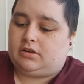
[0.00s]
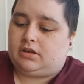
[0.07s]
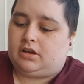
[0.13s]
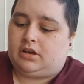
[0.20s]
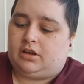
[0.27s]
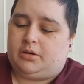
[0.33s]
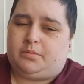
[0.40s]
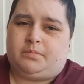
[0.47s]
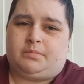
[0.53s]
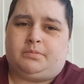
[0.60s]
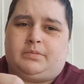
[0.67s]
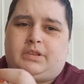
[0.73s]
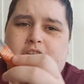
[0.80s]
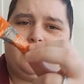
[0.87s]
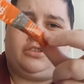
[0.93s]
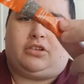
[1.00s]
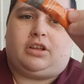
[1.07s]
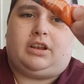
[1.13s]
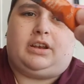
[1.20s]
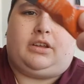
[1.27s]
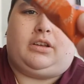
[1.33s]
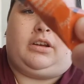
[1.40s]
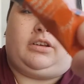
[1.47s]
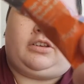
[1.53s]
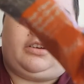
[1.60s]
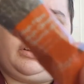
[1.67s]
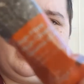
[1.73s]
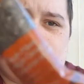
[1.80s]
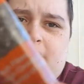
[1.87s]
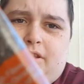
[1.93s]
They're just like little
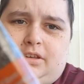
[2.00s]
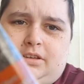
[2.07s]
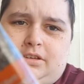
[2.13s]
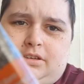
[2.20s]
tiny